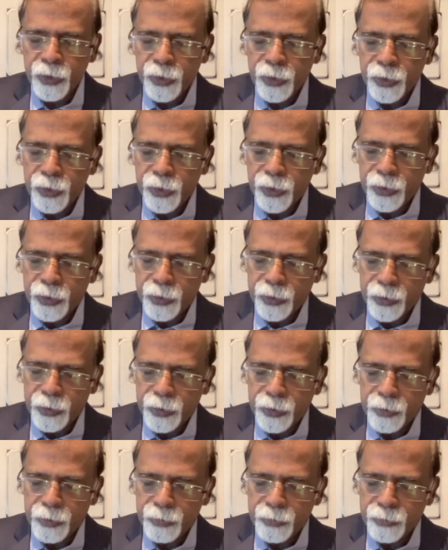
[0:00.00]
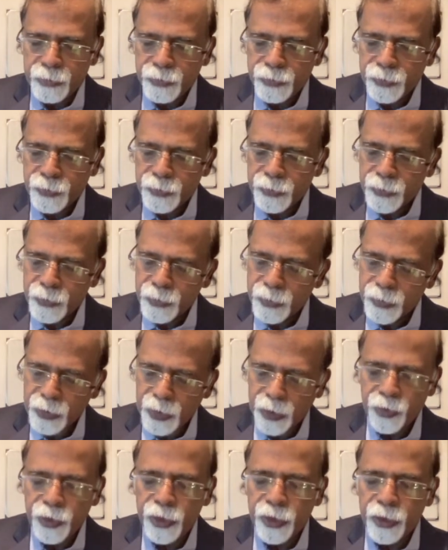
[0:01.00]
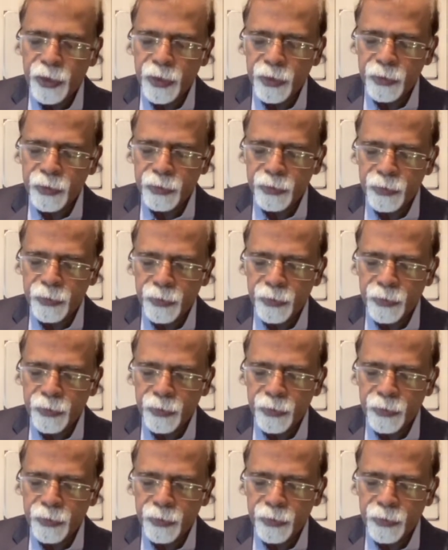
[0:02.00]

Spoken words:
the 7th nerve,